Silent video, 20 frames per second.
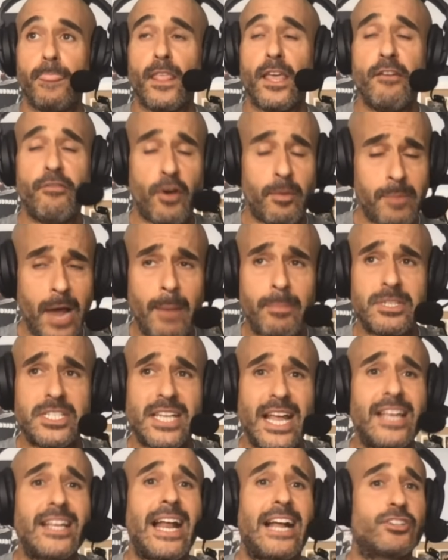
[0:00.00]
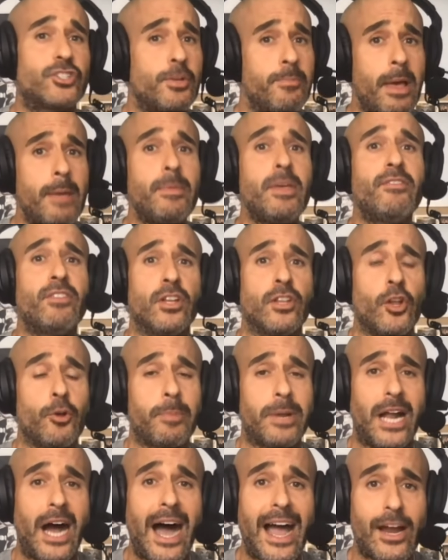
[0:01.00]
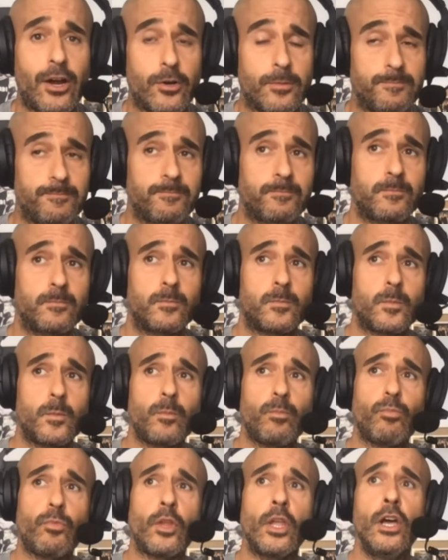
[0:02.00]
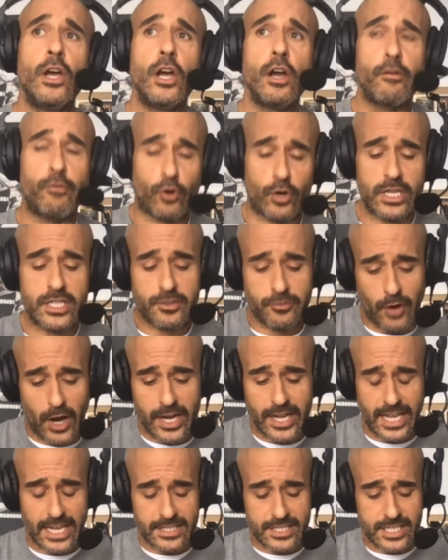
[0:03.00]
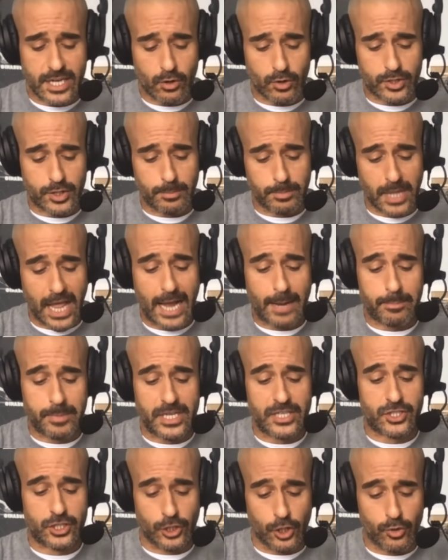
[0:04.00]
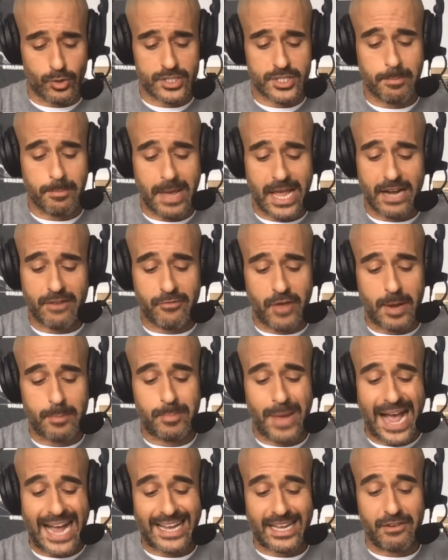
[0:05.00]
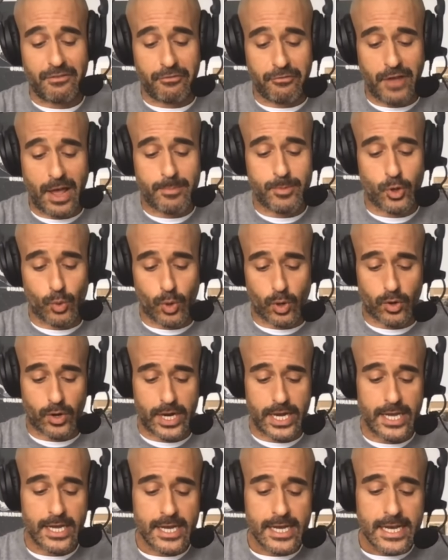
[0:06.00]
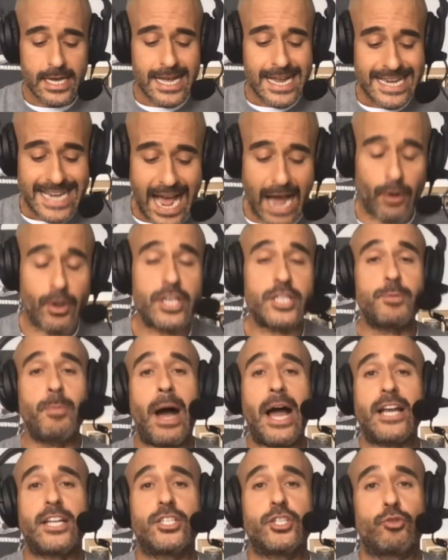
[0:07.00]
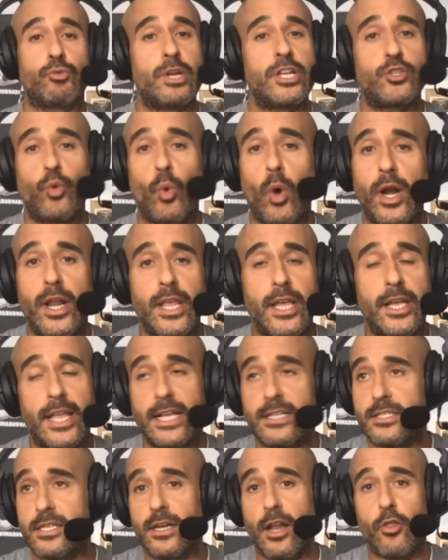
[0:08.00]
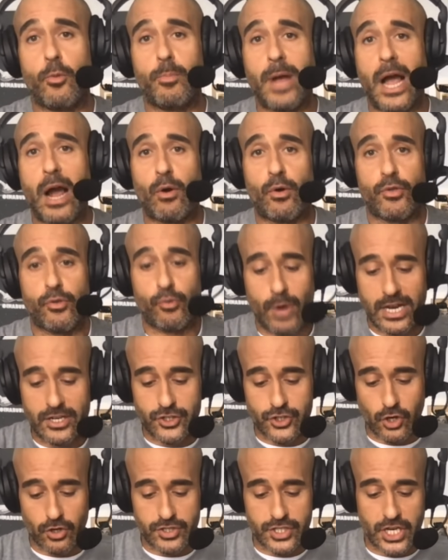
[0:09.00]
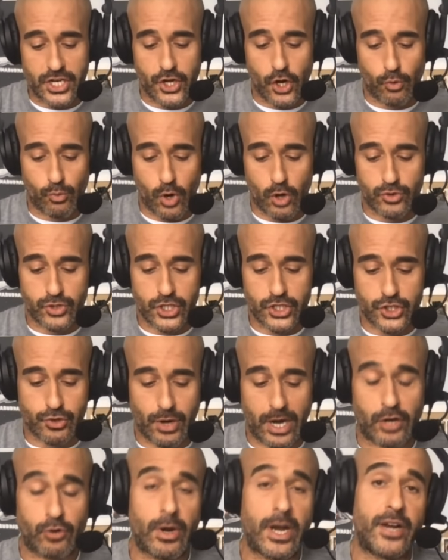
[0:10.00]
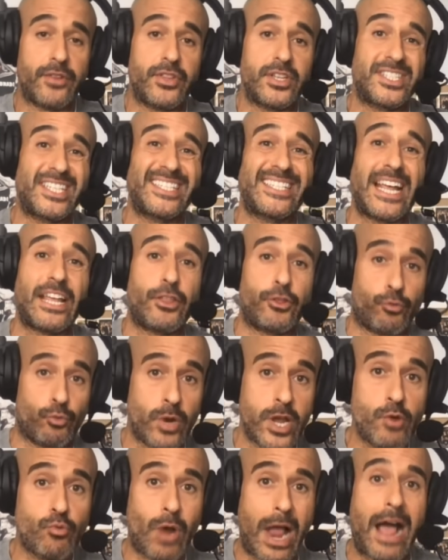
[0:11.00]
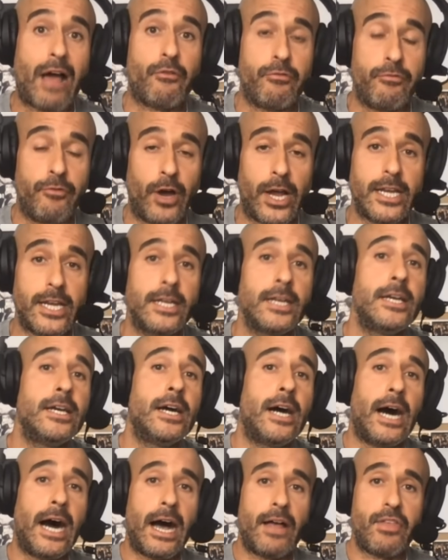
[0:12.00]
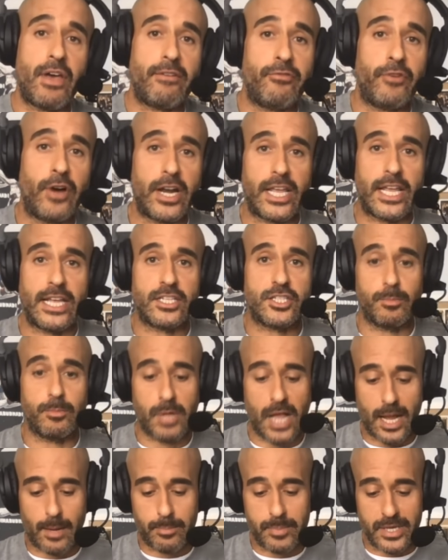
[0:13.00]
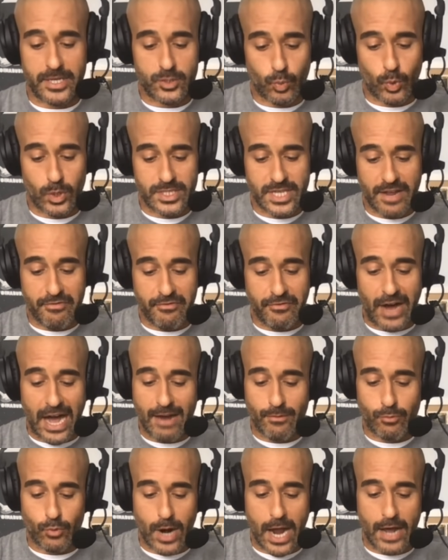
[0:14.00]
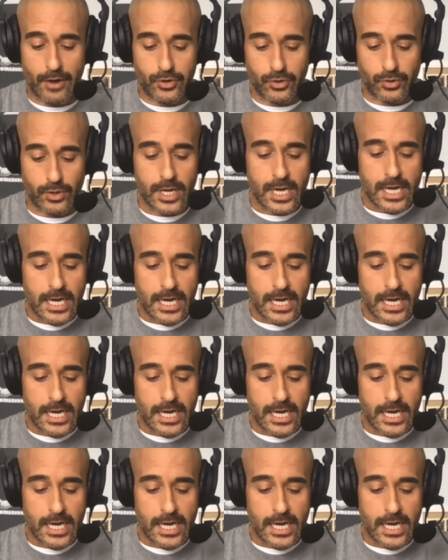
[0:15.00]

if I'm not mistaken, actually, maybe even a little bit higher for his fight against Derek the Black Beast Lewis, a main event back in February. Now he's minus 320 against another power threat in Jairzinho Rozenstruik. Granted, this is a three round fight. Uh, that fight against the Black Beast was a five rounder.